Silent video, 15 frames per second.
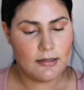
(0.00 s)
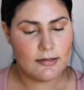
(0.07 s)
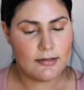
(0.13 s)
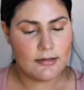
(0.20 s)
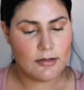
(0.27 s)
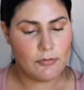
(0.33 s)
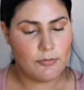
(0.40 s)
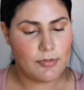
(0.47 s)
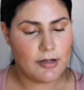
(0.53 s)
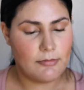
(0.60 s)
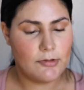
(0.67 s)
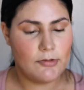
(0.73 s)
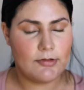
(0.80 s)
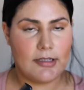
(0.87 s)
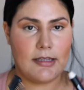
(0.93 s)
soap,
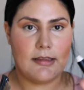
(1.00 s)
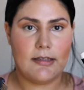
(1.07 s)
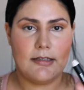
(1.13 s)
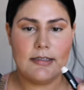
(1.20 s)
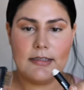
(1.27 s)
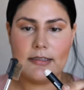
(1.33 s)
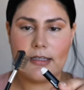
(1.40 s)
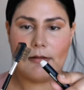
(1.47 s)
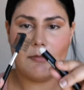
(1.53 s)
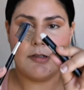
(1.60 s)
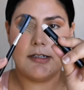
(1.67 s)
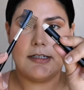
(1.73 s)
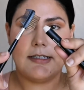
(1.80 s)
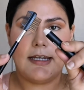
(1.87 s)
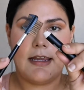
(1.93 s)
I'm using this. I'm
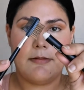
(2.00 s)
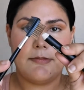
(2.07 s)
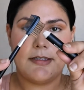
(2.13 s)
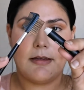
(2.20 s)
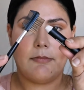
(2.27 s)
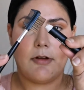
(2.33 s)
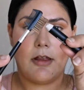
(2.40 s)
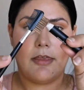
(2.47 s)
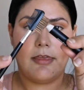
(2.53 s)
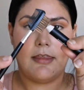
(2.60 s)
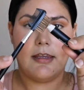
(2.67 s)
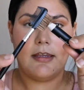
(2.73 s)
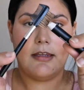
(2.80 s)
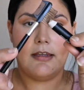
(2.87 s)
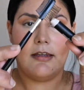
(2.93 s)
gonna grab some on
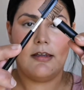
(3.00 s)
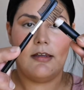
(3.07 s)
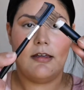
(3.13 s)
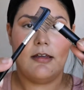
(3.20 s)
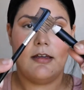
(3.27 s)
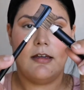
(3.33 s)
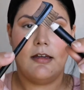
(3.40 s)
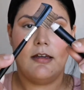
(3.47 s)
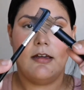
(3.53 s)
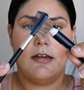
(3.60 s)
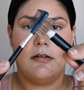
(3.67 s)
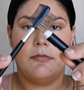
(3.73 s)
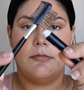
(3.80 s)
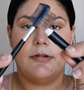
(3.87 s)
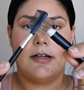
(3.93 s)
the
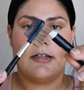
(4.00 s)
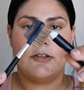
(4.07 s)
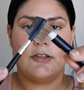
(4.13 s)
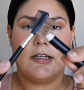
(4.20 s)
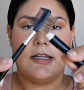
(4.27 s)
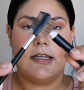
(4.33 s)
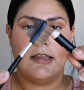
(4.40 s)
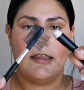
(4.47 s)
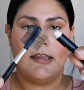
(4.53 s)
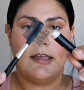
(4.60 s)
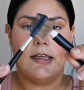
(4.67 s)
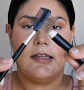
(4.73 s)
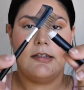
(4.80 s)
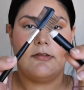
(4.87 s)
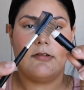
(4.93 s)
brush like
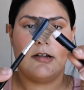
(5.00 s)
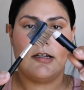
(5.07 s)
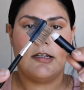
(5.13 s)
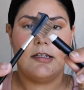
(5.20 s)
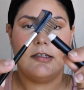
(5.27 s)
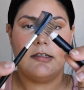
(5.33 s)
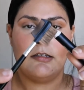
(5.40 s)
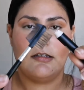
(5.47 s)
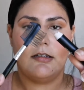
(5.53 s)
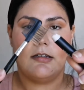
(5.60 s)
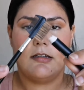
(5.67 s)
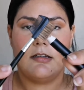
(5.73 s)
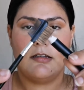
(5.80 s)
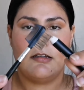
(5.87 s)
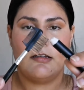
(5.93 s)
that, right?
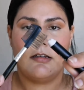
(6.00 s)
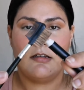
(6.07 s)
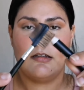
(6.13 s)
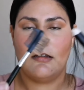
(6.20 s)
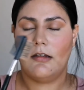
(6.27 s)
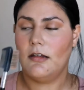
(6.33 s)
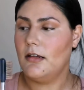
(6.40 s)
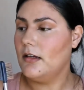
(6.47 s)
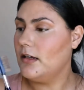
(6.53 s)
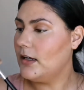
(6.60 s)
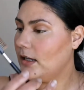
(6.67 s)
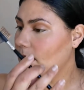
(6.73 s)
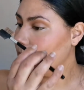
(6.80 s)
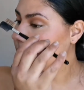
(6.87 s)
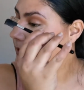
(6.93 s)

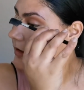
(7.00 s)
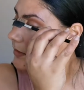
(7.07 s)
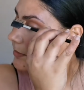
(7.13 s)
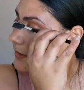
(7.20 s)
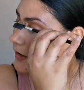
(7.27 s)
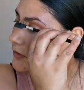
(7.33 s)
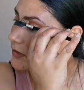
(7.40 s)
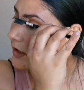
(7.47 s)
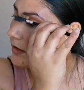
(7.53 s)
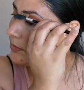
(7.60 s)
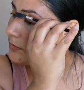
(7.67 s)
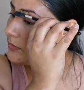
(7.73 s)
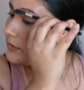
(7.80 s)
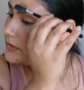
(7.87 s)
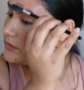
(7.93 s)
Now I'm gonna brush
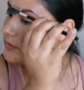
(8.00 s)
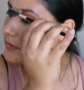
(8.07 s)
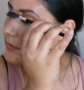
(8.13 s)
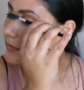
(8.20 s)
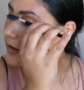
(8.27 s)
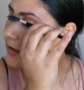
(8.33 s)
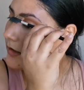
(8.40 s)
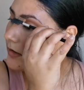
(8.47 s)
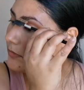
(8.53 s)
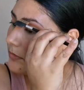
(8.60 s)
upwards with my